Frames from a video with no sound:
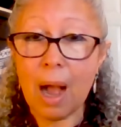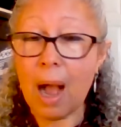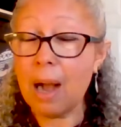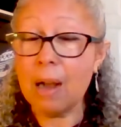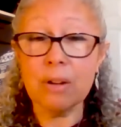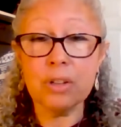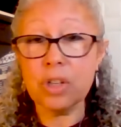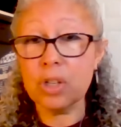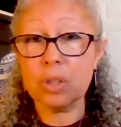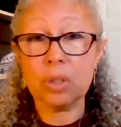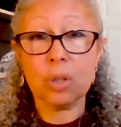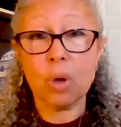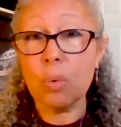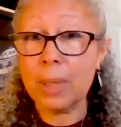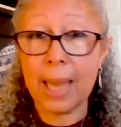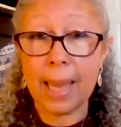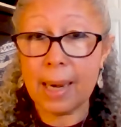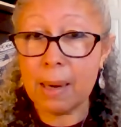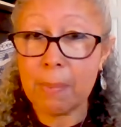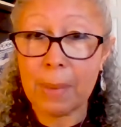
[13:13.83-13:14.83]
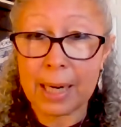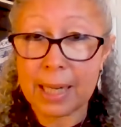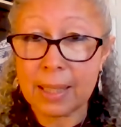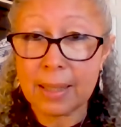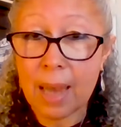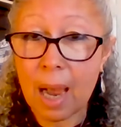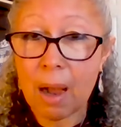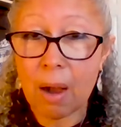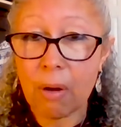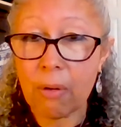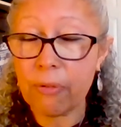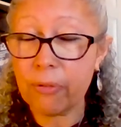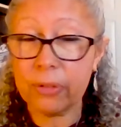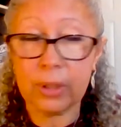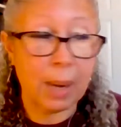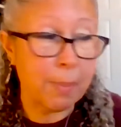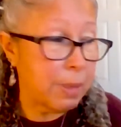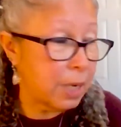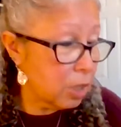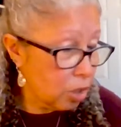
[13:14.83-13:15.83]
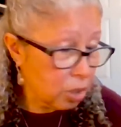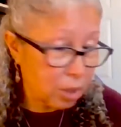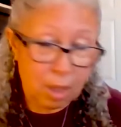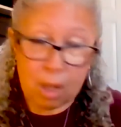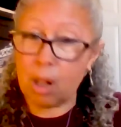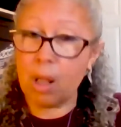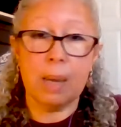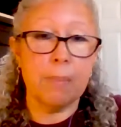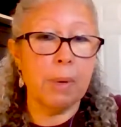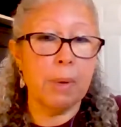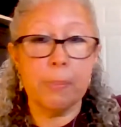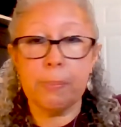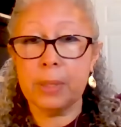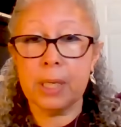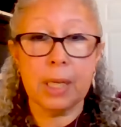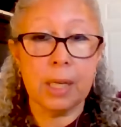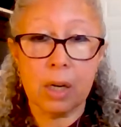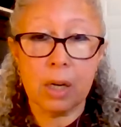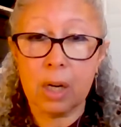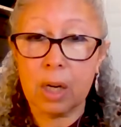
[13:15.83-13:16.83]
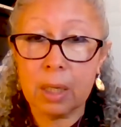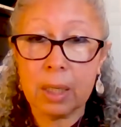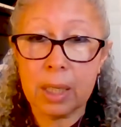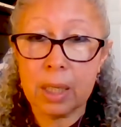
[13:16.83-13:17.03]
I'll just go get it myself. Let me just climb up here,